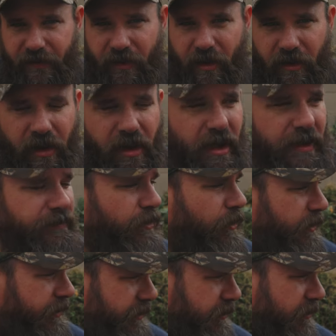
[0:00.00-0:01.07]
this all on, of
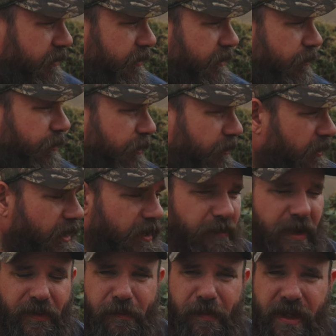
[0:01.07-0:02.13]
course, we were talking
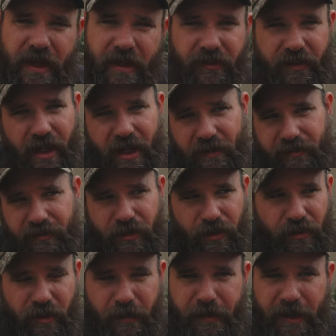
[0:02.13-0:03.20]
about the peas, and I have
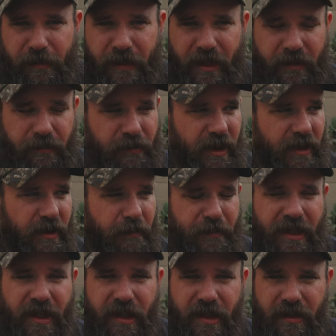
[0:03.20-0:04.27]
two little pea, uh,
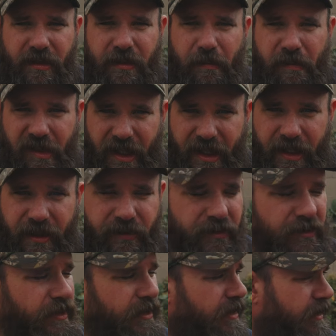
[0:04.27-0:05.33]
pea
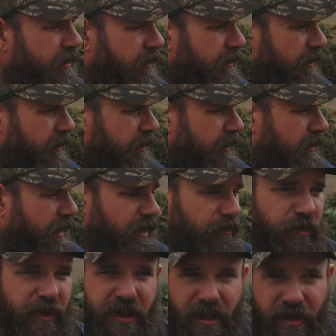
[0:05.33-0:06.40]
plants.
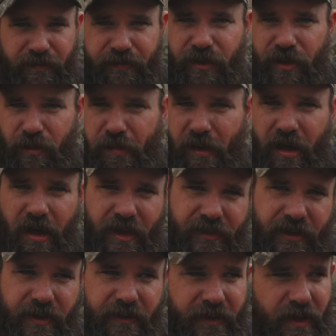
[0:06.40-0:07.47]
And we get a few
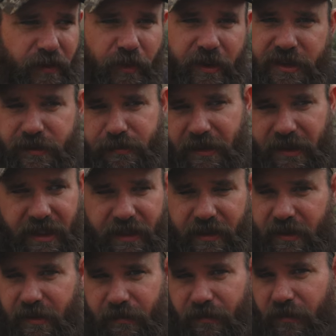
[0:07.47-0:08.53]
pods here and there, and we've just been
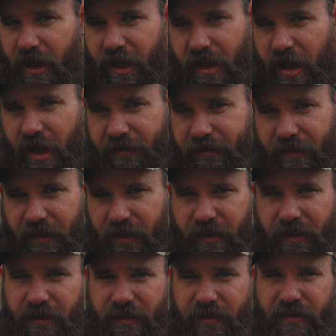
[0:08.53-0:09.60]
eating them right off the